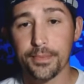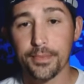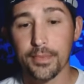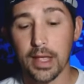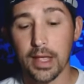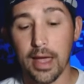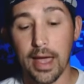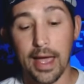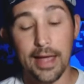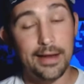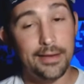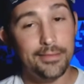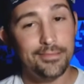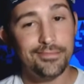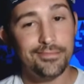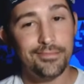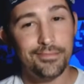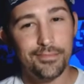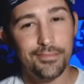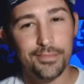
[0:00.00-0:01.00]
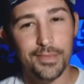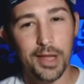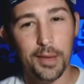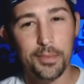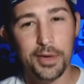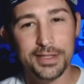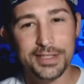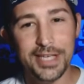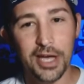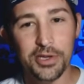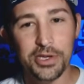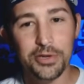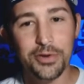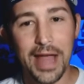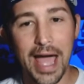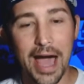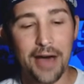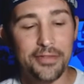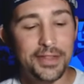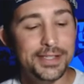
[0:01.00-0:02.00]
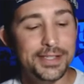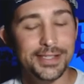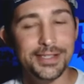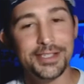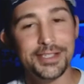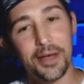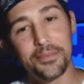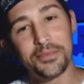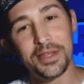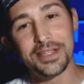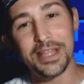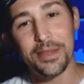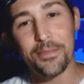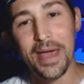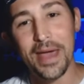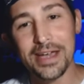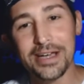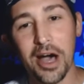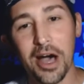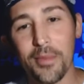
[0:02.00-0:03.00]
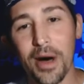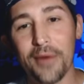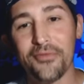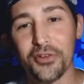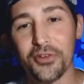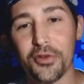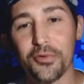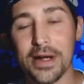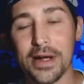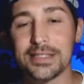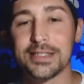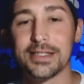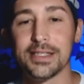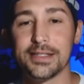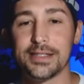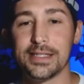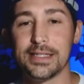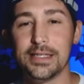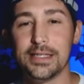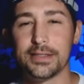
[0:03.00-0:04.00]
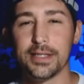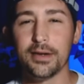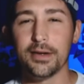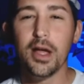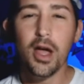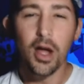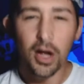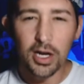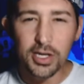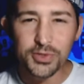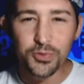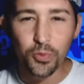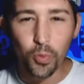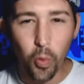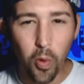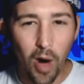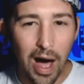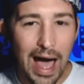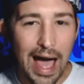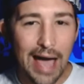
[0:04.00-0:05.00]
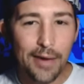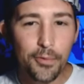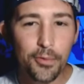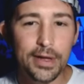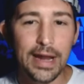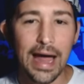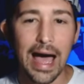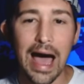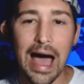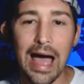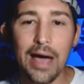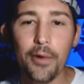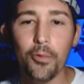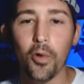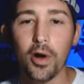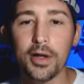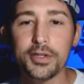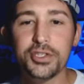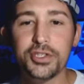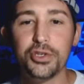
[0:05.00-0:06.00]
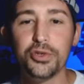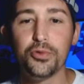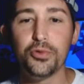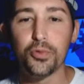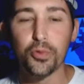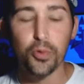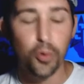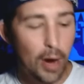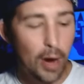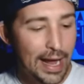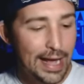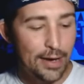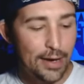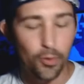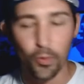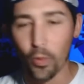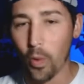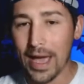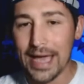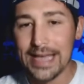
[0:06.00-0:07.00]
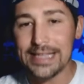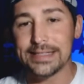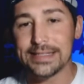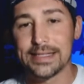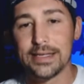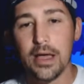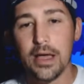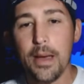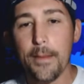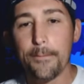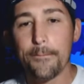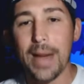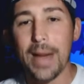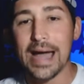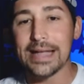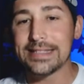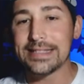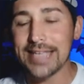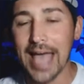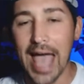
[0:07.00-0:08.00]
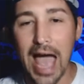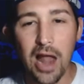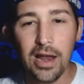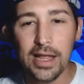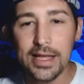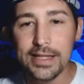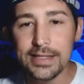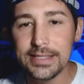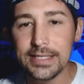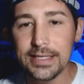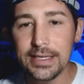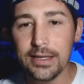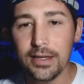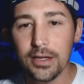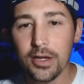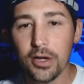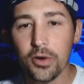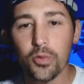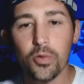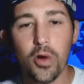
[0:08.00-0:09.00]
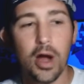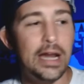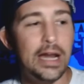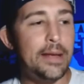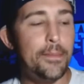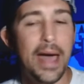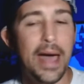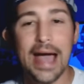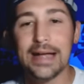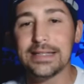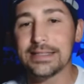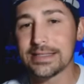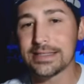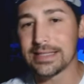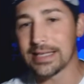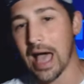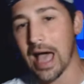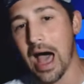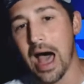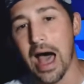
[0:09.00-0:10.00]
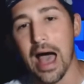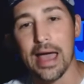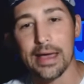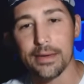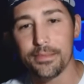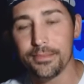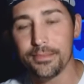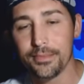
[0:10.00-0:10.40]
And I'm going to tell you now, this is something that may come up for the rest of the season. Because why would I want to waste my talented running back's time